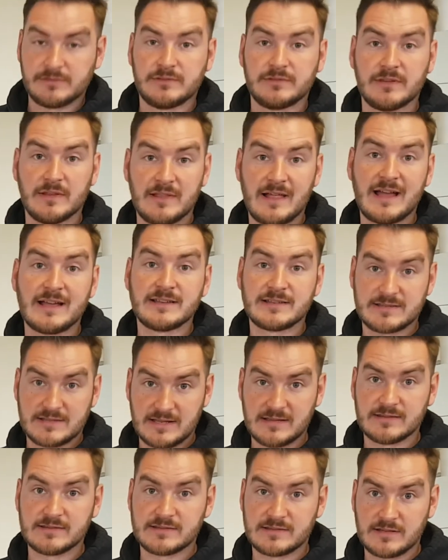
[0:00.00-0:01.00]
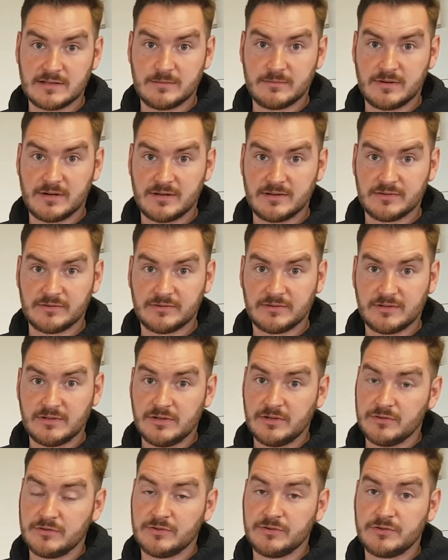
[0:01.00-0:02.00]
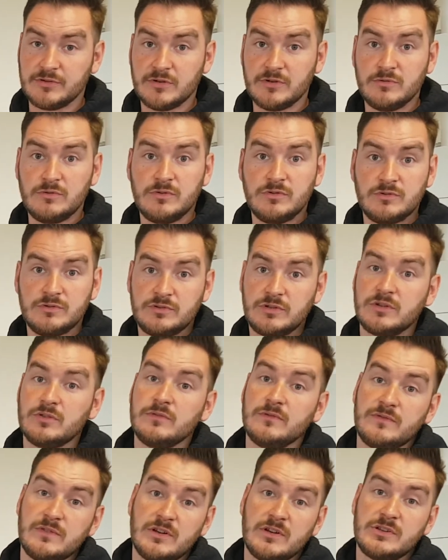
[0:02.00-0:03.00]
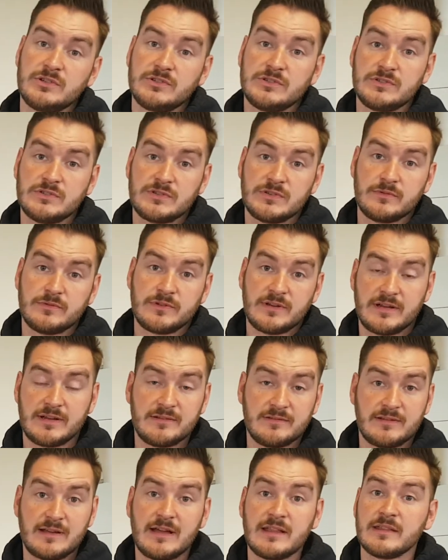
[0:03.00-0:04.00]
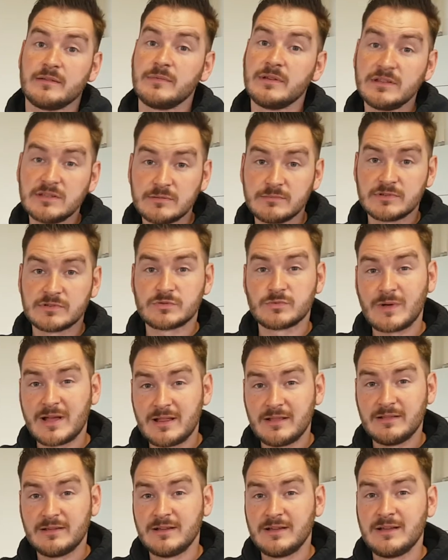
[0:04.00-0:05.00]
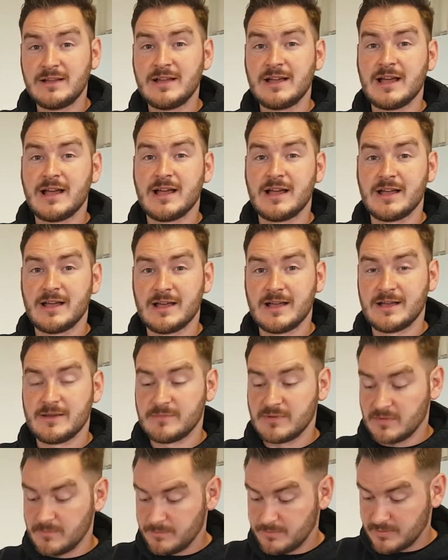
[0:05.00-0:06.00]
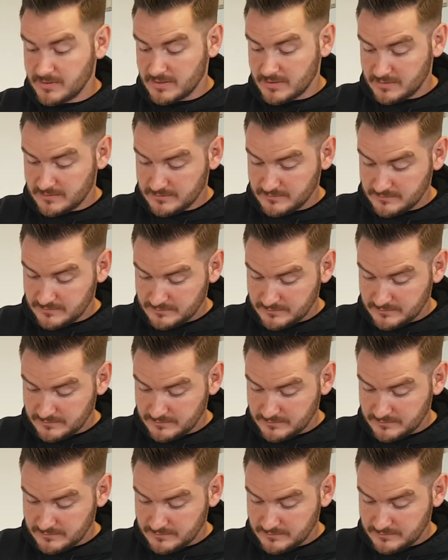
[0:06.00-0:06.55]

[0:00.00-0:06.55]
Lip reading: they like stainless steel boilers. They do versions that are aluminium as well, but